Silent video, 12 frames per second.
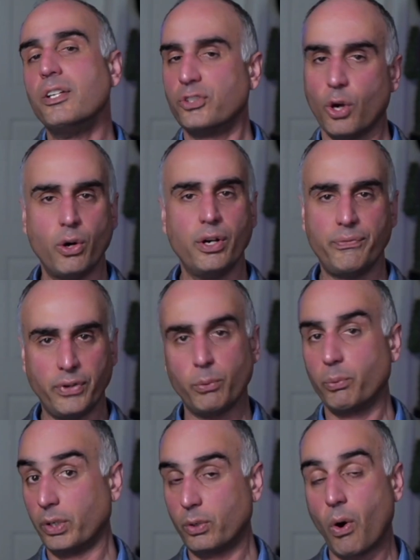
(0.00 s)
So if it
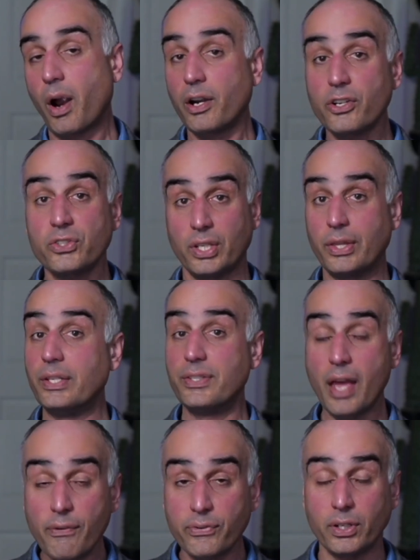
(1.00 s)
requires it, then
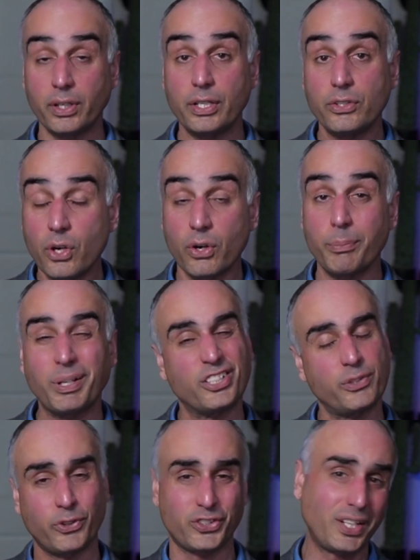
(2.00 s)
definitely do it,
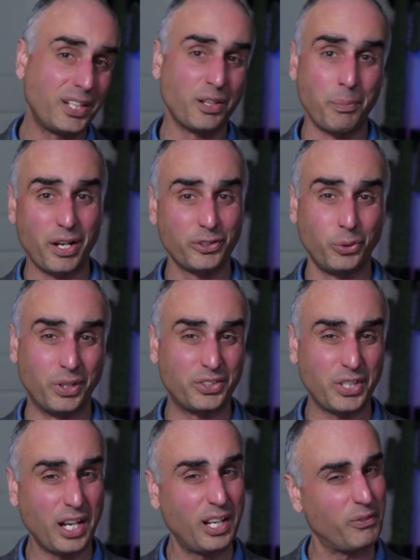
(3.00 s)
because if you're sending a mail to an
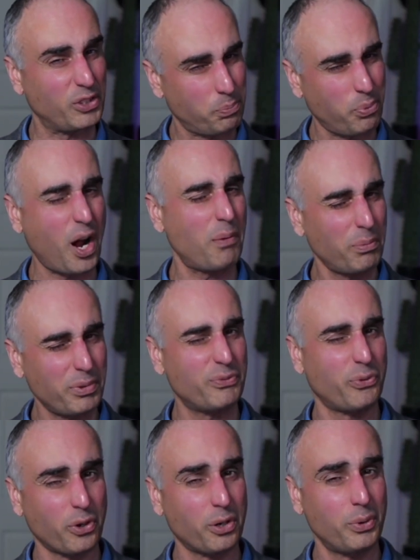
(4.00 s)
executive, it's probably
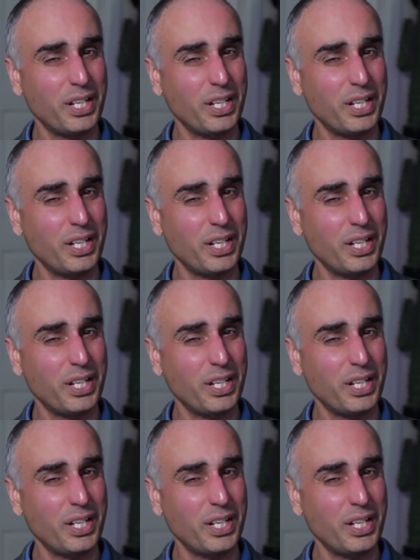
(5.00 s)
for a